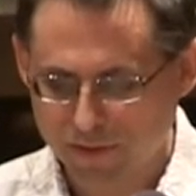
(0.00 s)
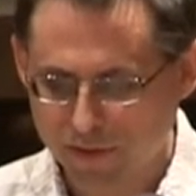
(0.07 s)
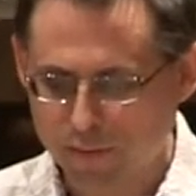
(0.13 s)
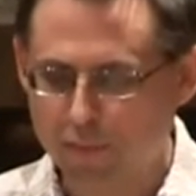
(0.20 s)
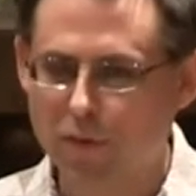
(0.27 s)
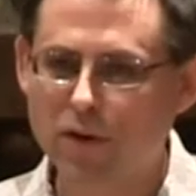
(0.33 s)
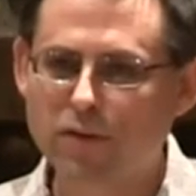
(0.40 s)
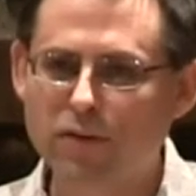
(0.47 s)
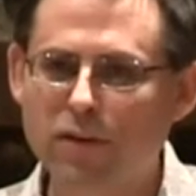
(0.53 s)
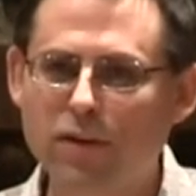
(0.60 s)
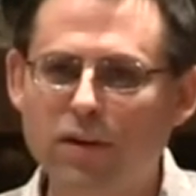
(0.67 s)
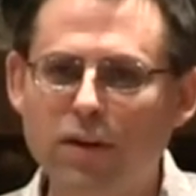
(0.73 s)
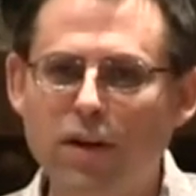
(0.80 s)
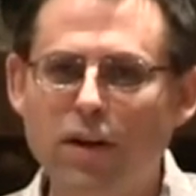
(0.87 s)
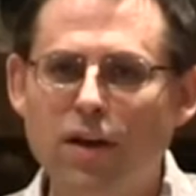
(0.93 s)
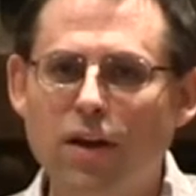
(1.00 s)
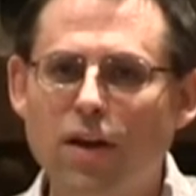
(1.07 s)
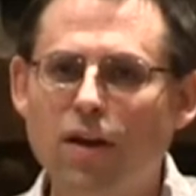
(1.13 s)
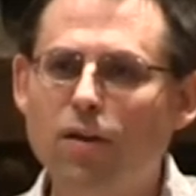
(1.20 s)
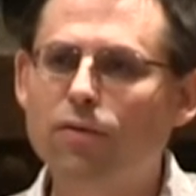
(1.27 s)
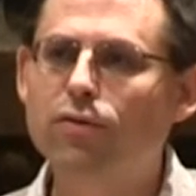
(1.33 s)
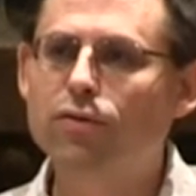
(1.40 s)
celebration
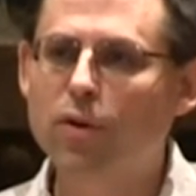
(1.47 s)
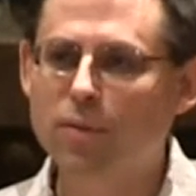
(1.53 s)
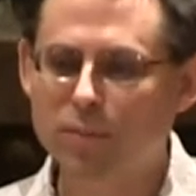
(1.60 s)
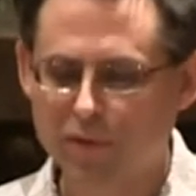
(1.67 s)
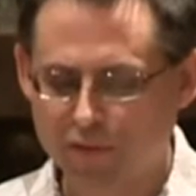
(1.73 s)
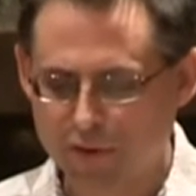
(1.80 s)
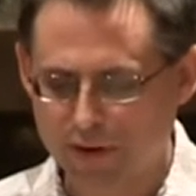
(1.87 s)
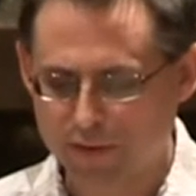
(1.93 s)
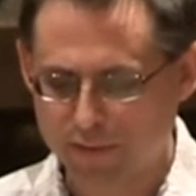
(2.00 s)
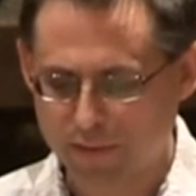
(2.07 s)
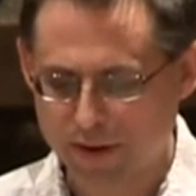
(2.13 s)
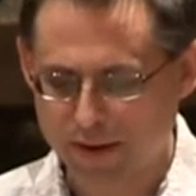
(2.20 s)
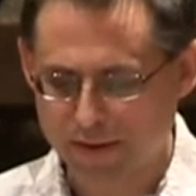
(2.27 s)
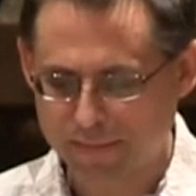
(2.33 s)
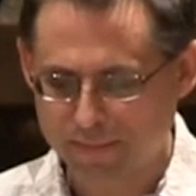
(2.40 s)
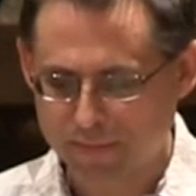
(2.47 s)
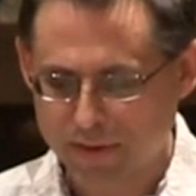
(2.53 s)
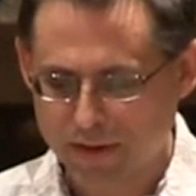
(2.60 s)
of Trump's victory.